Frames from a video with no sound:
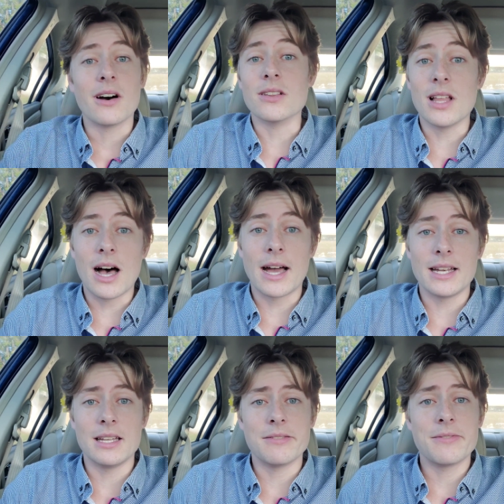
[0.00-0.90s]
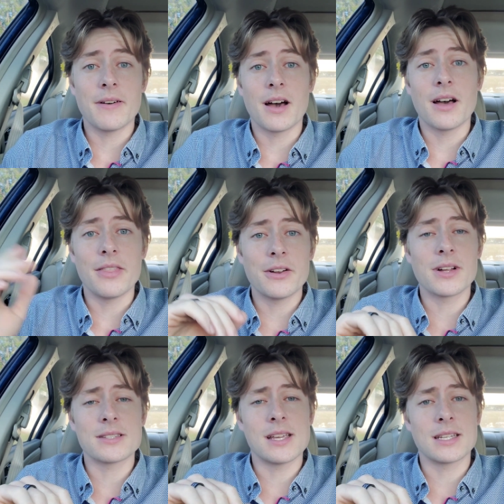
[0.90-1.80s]
a lot if they're
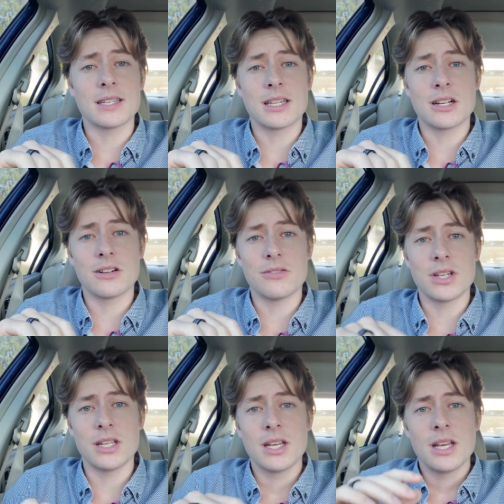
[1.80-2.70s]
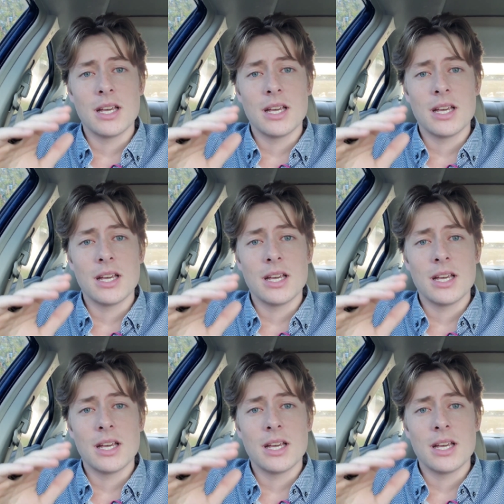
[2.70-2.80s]
not taking care of it.